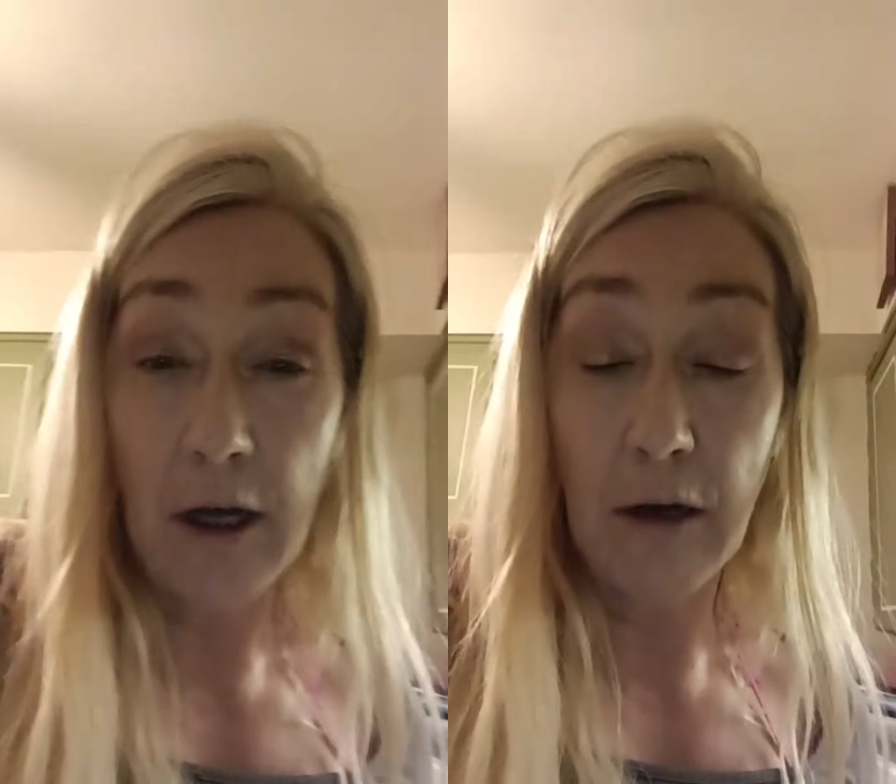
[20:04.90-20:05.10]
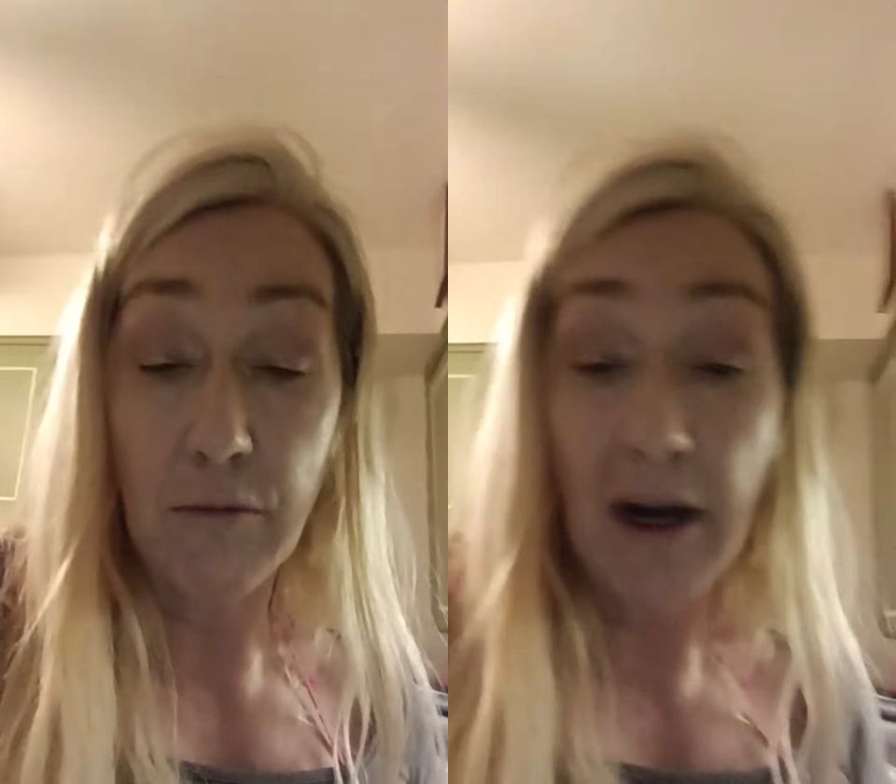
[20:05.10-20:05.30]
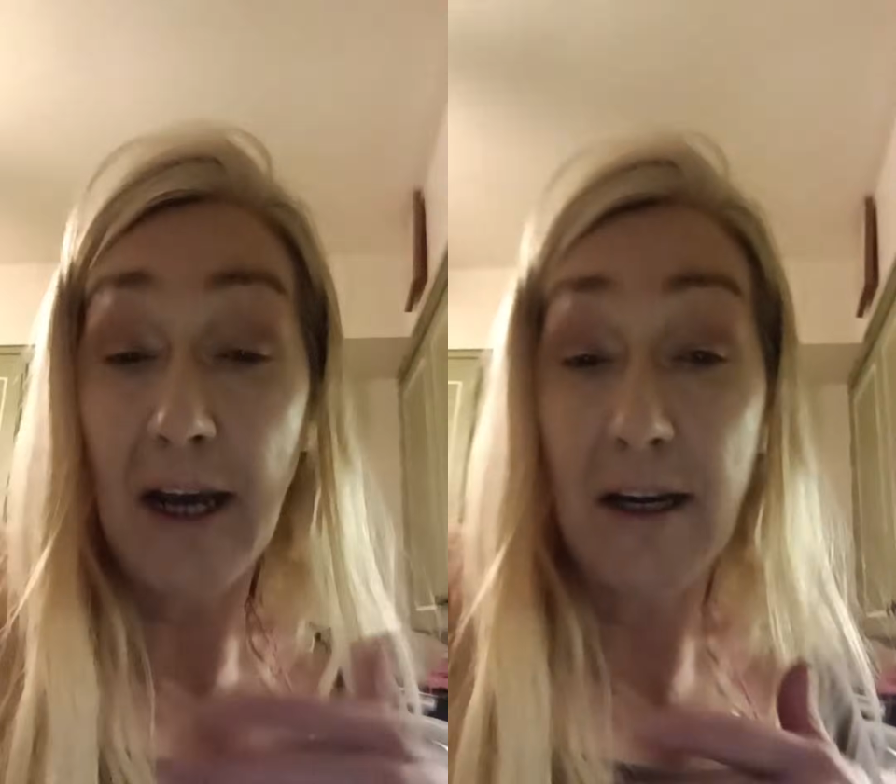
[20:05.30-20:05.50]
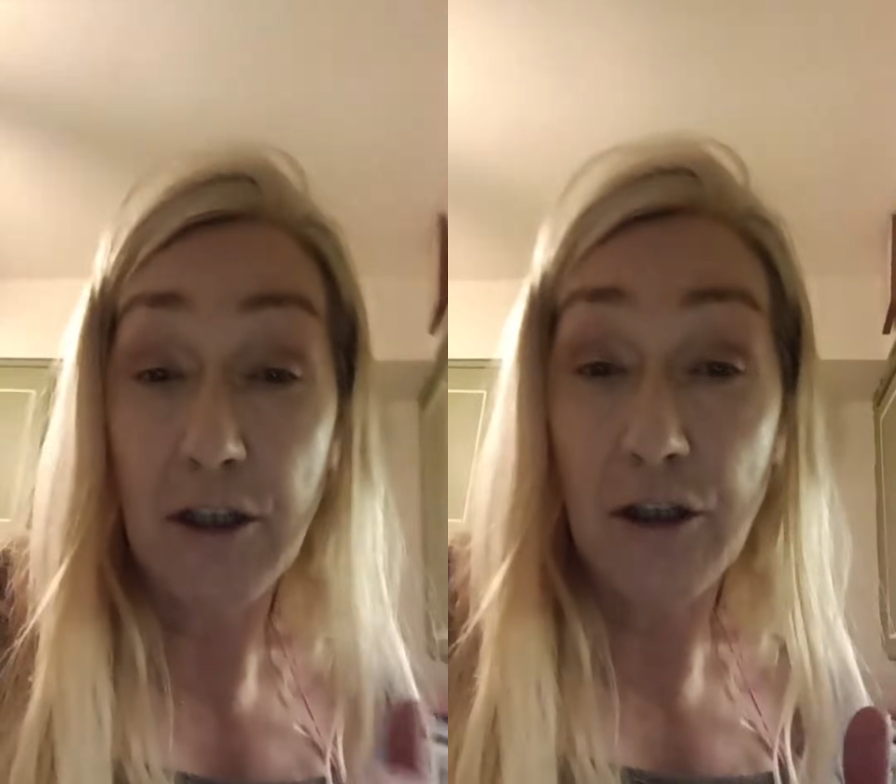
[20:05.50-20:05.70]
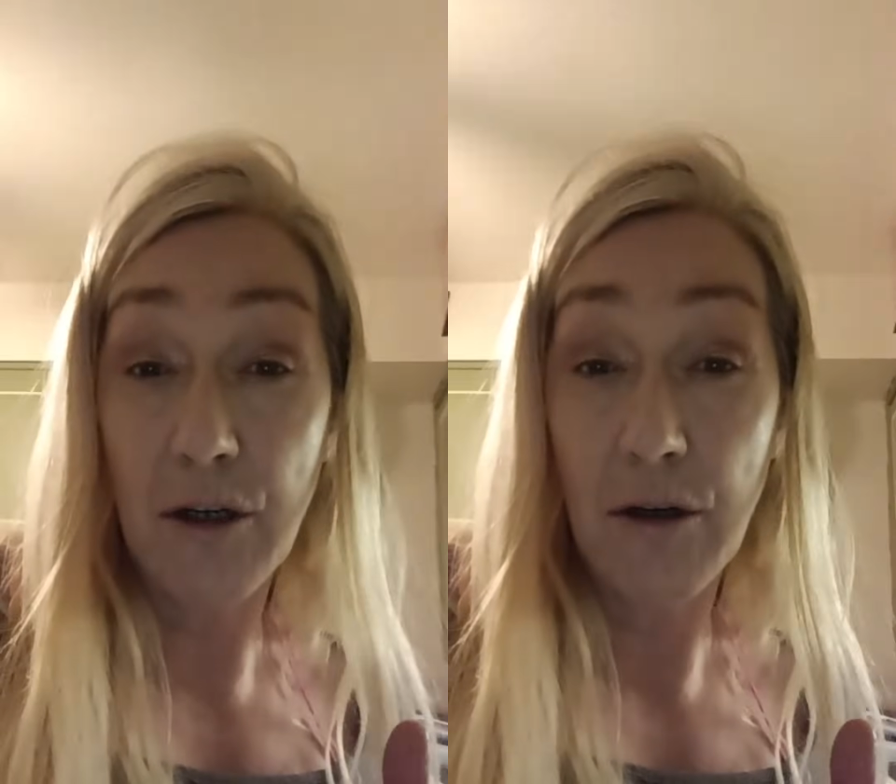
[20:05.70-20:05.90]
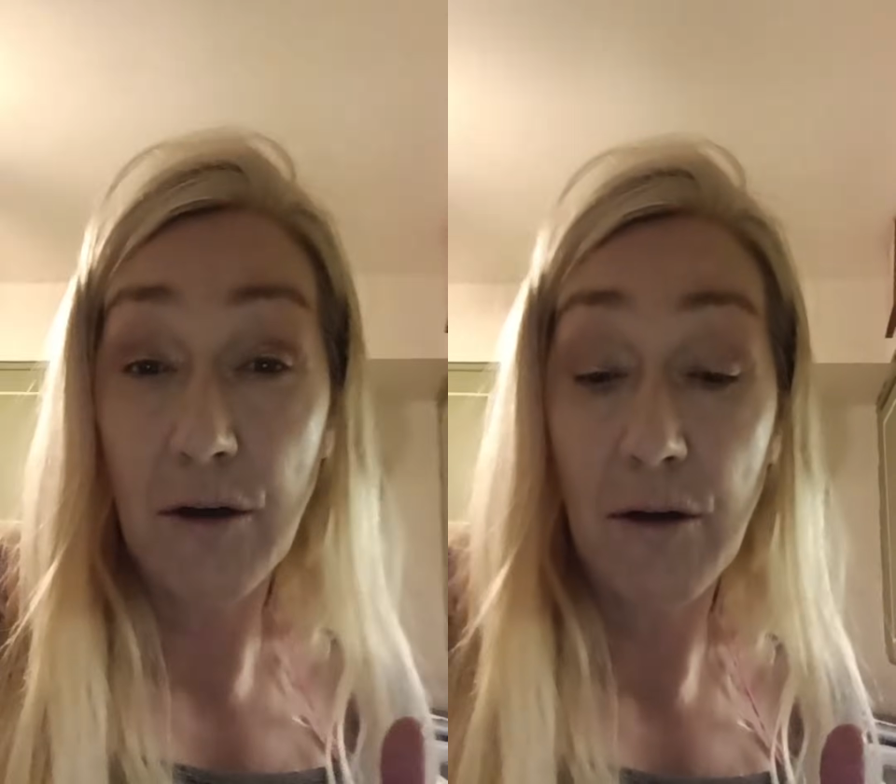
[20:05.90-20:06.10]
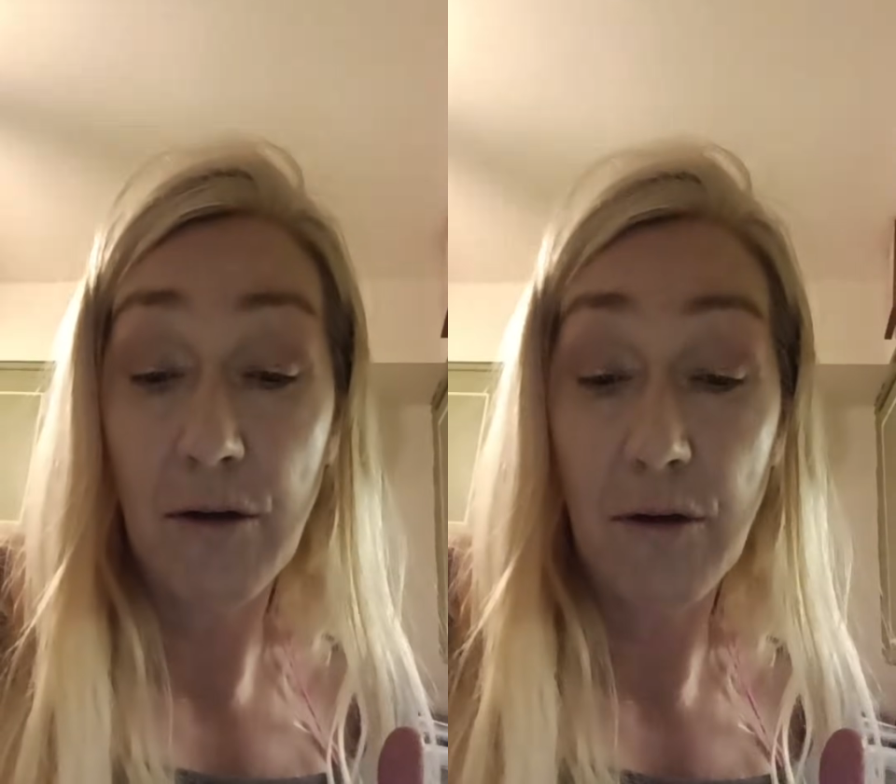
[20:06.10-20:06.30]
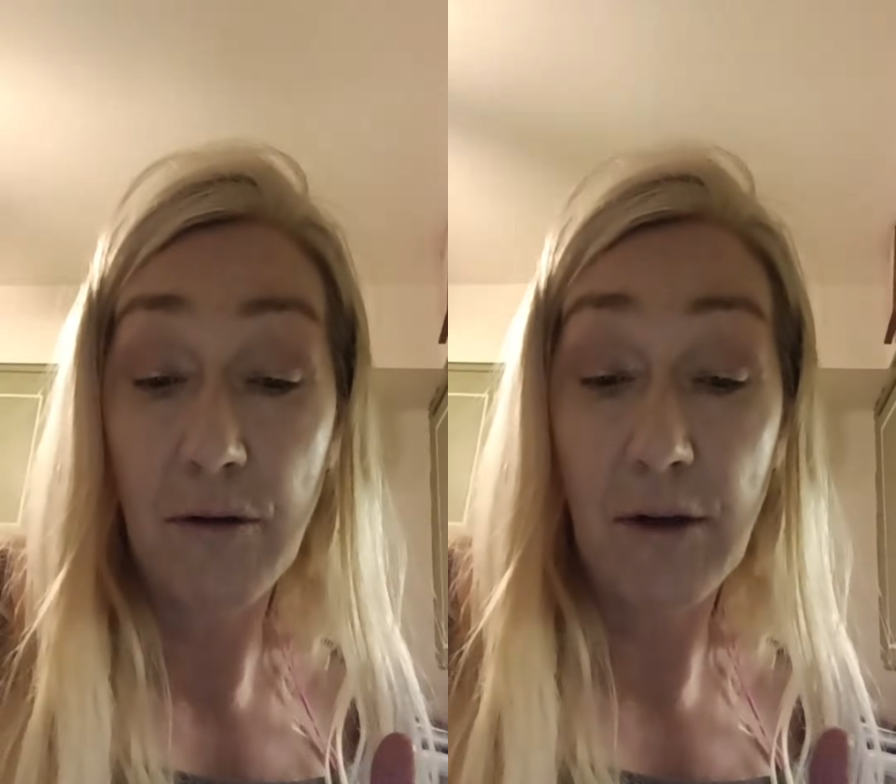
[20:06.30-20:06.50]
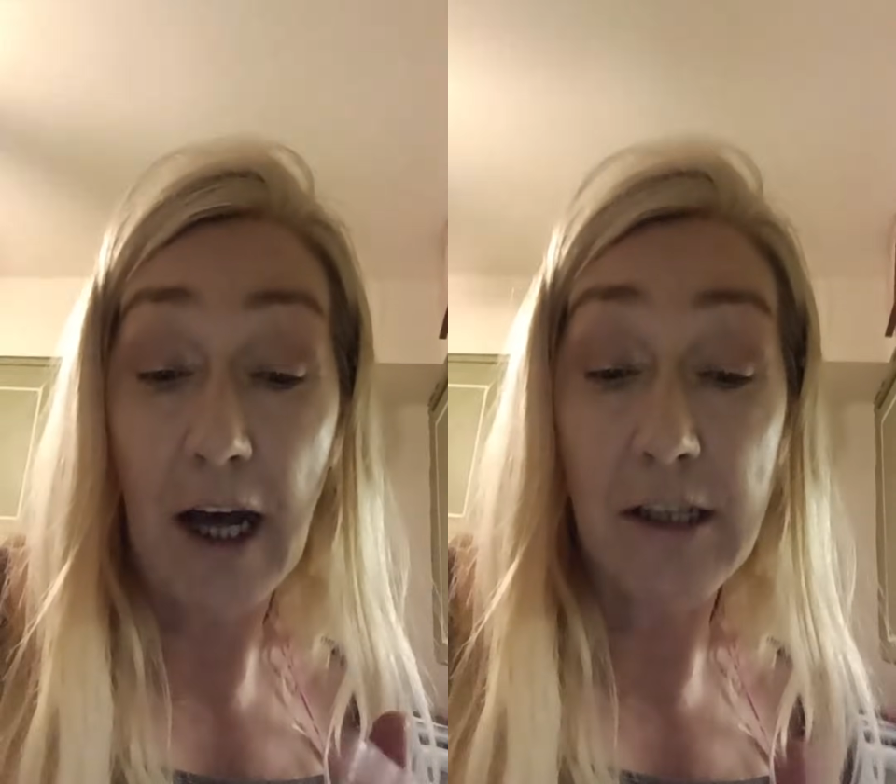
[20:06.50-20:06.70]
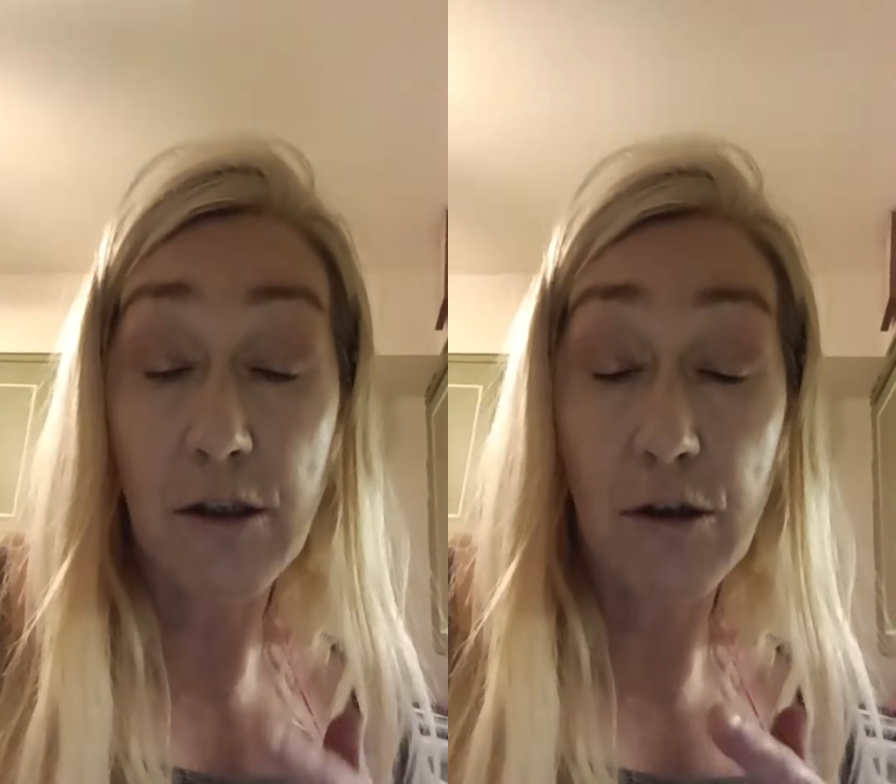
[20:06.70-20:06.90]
ranch. That's